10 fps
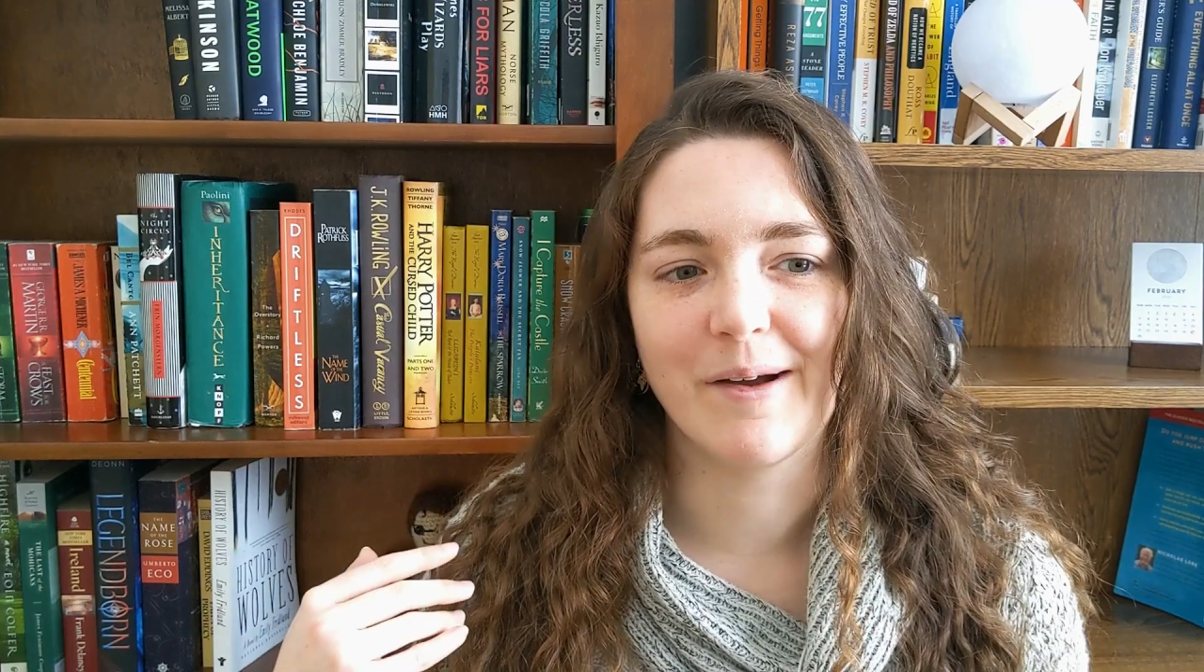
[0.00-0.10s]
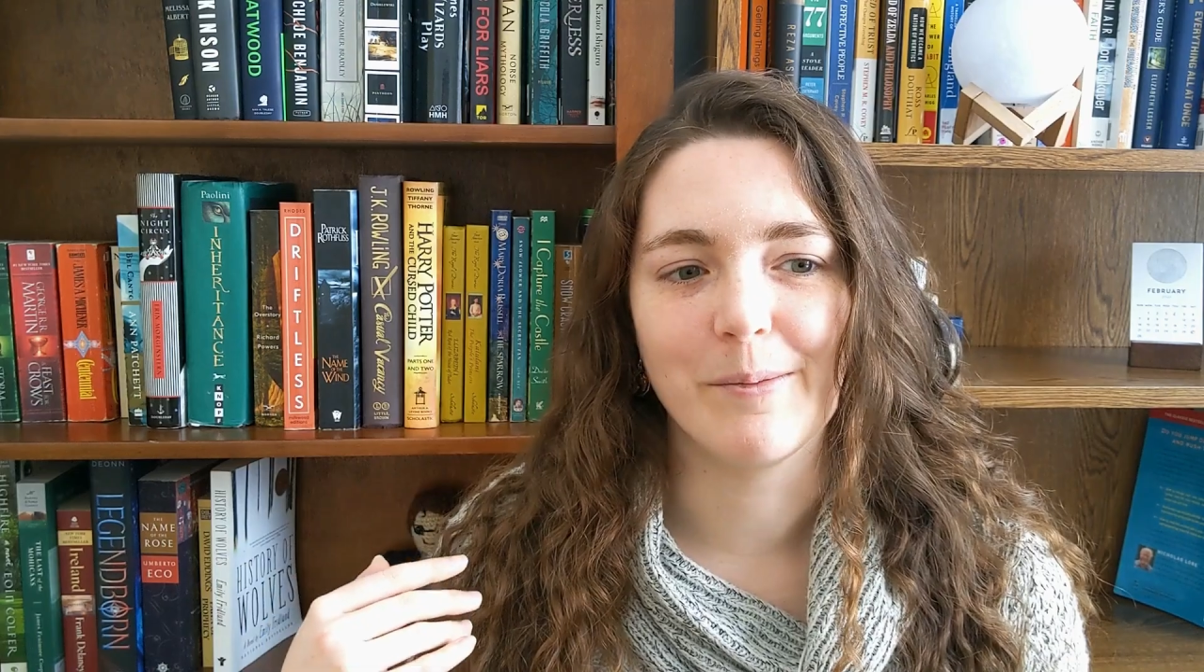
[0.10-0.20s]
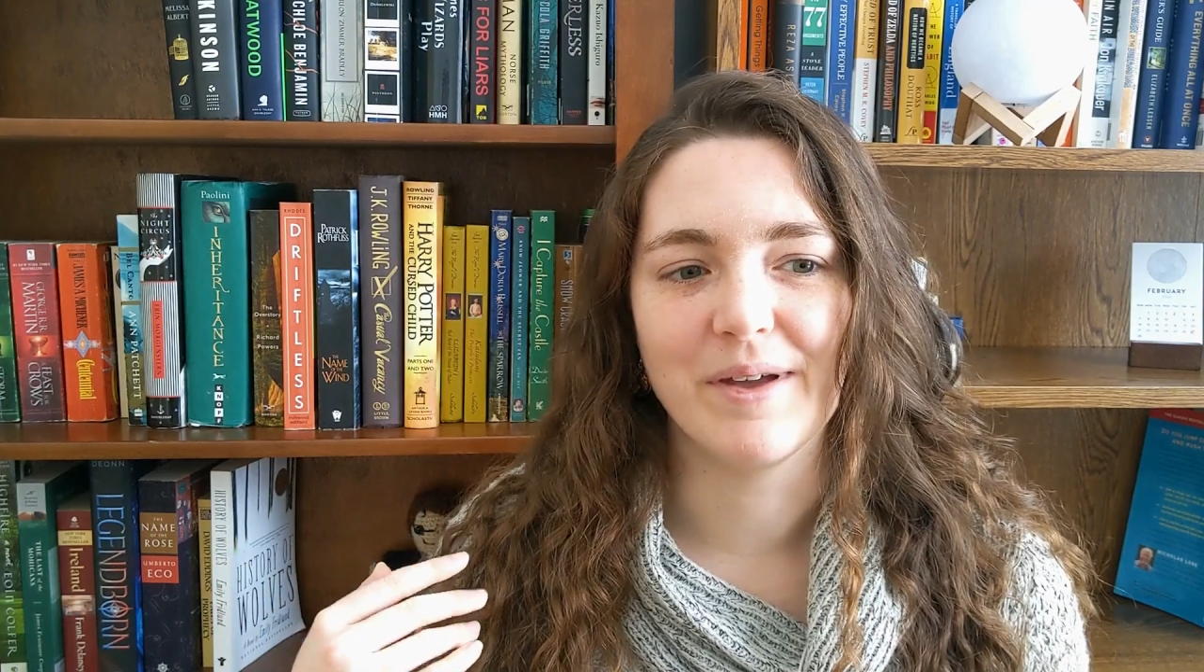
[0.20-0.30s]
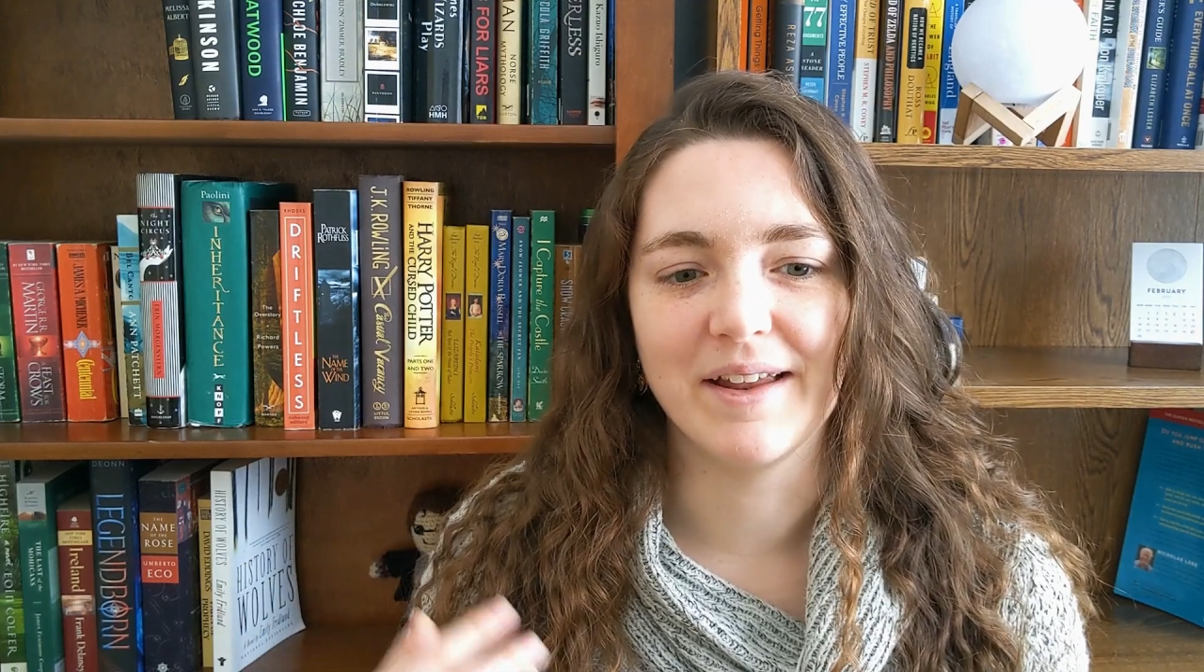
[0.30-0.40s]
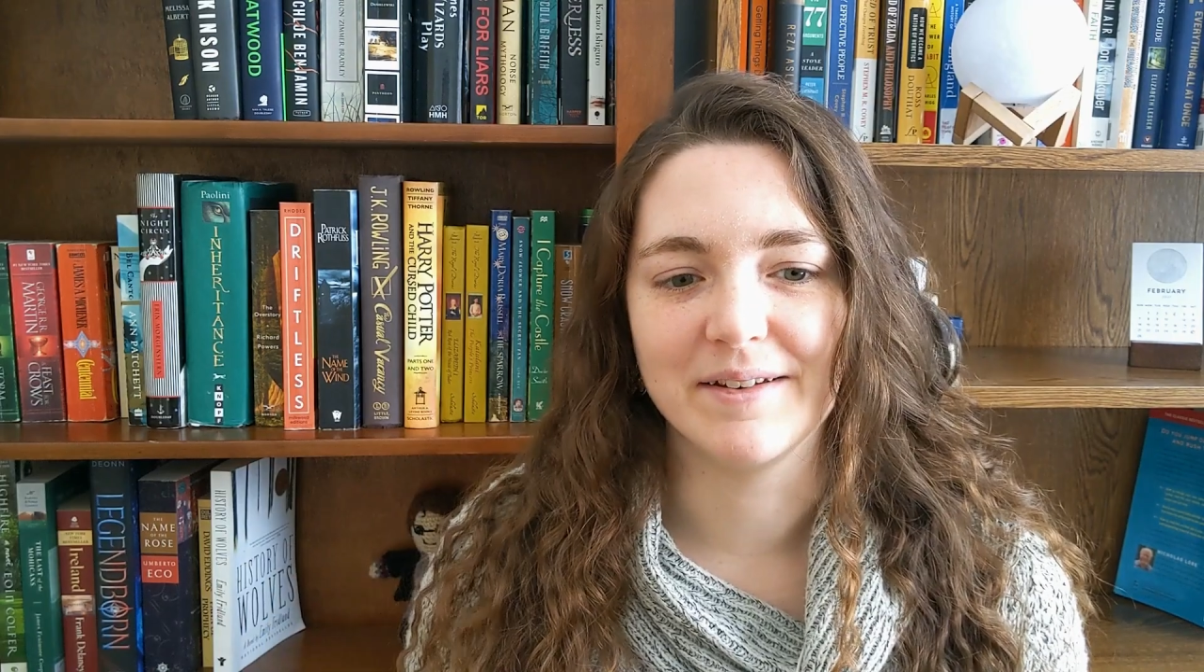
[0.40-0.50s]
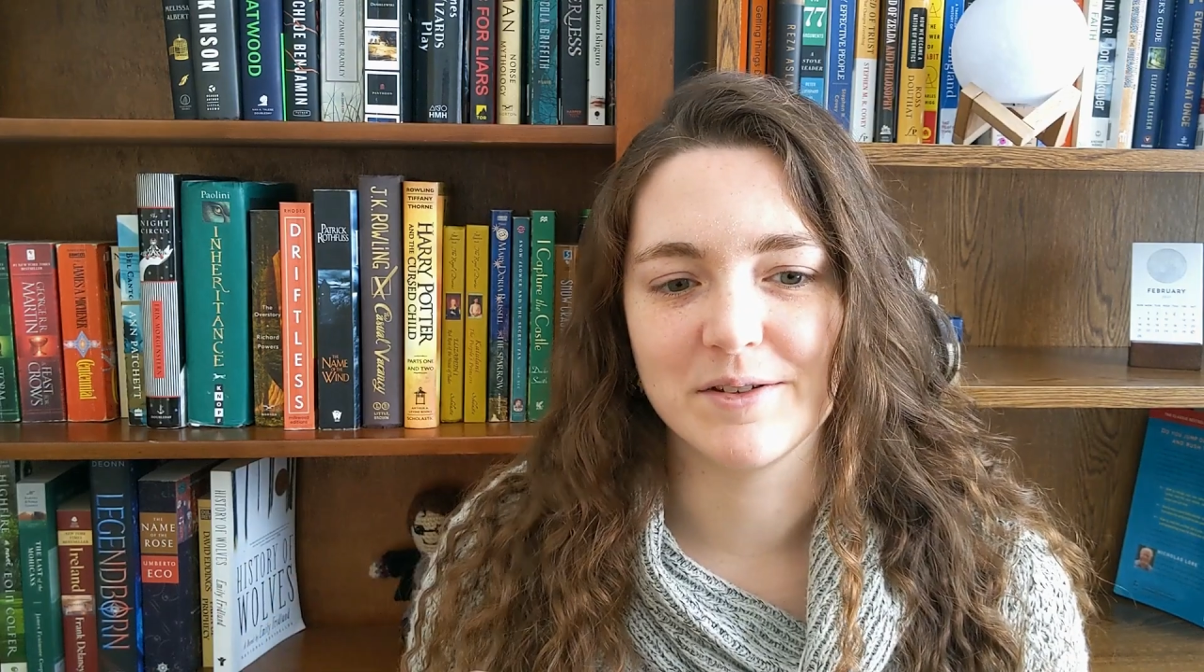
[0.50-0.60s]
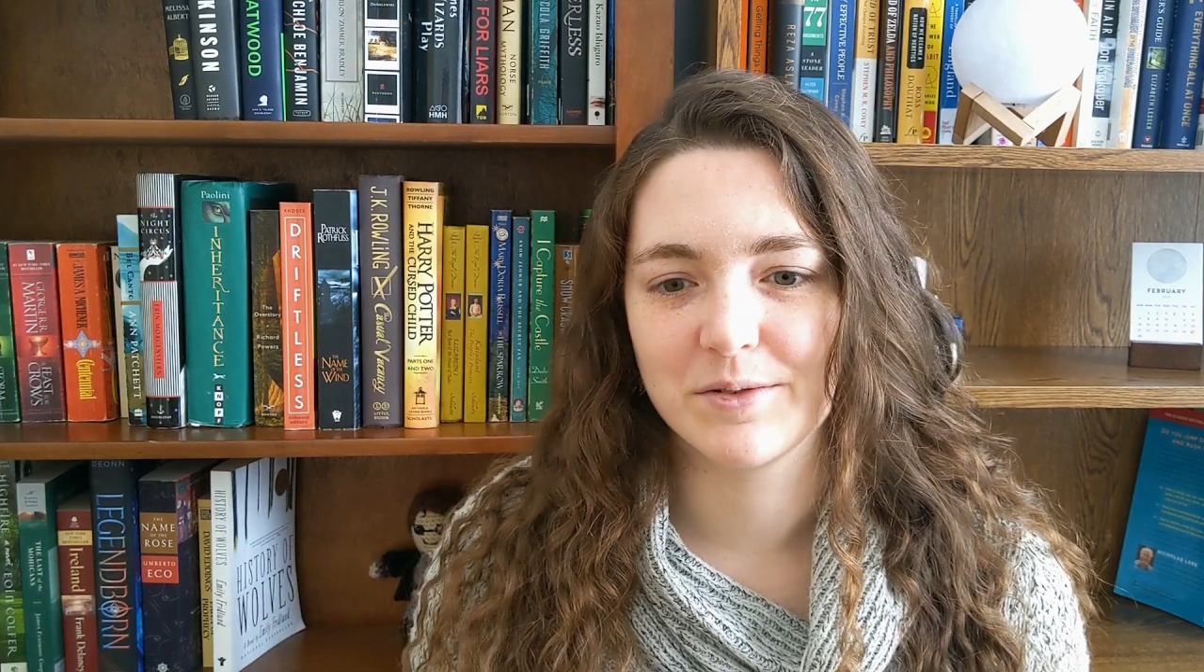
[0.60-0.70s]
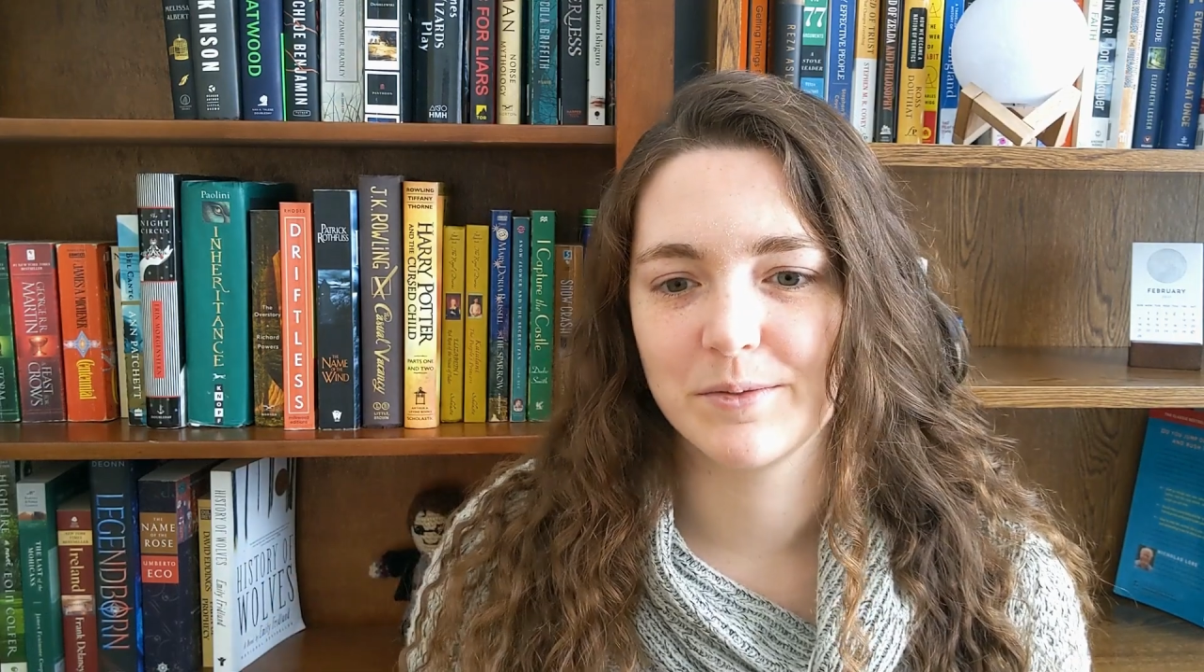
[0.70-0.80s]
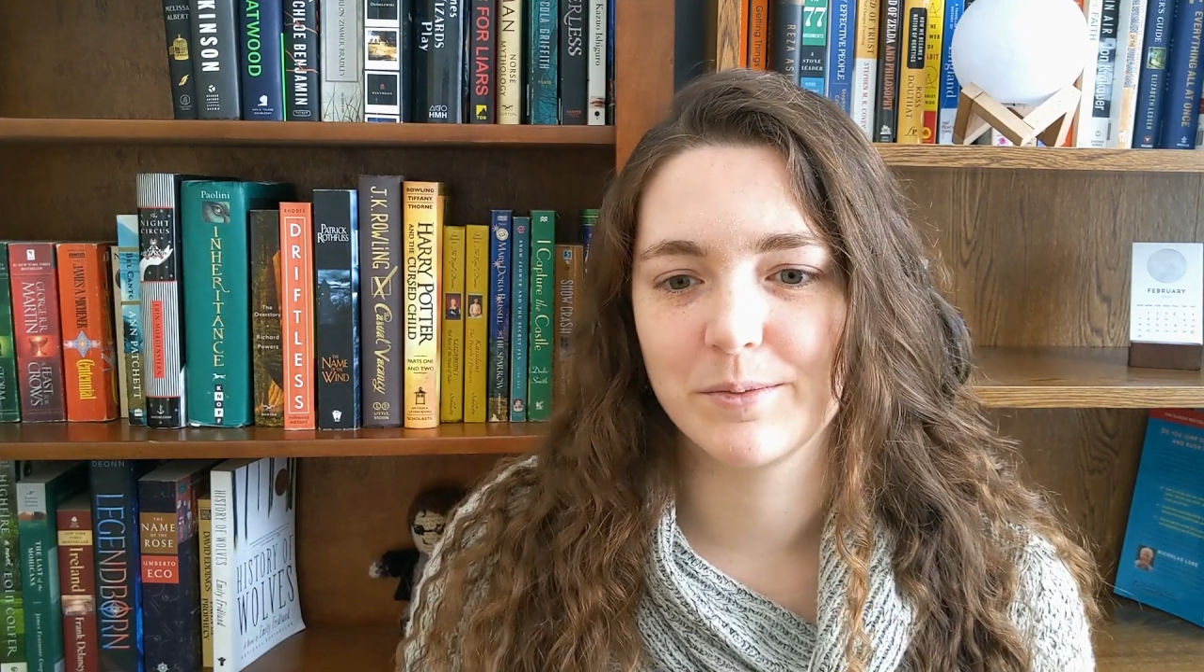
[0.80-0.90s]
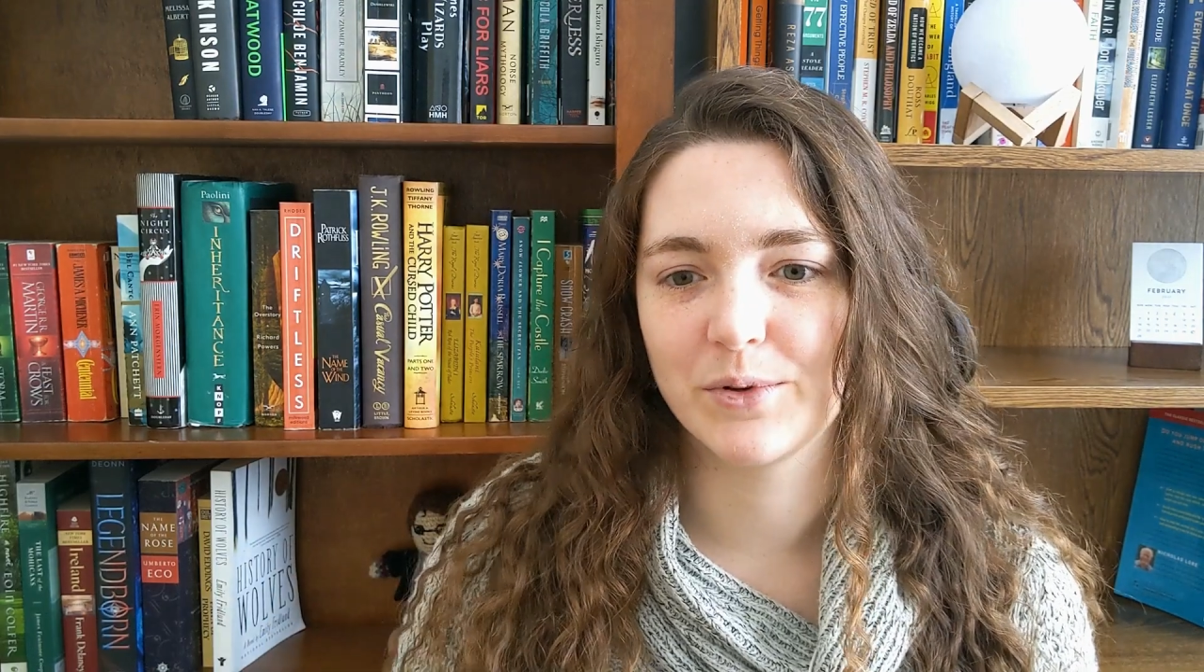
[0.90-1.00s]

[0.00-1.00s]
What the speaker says: and